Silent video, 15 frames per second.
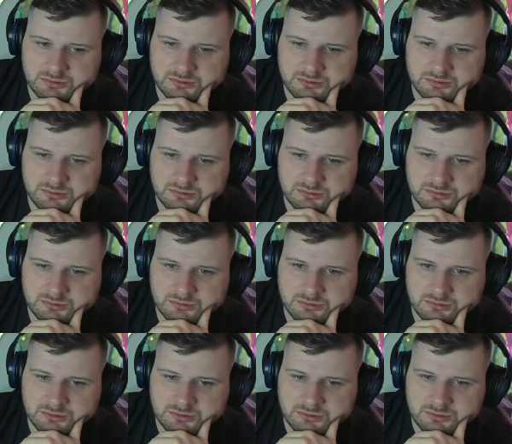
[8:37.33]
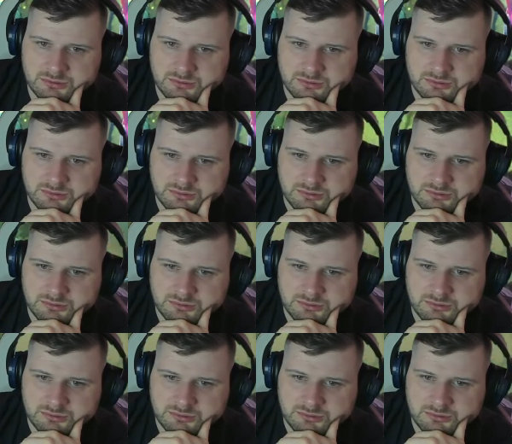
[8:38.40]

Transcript: Nobody speaks.